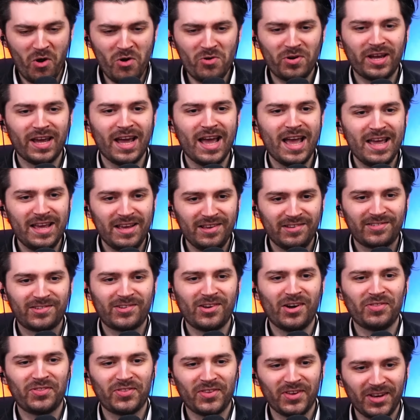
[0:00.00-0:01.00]
Okay, he's
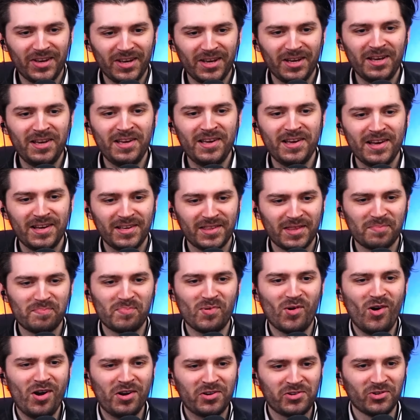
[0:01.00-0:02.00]
got the
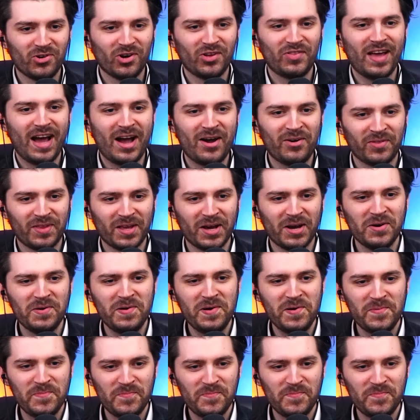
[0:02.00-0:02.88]
parkour down though.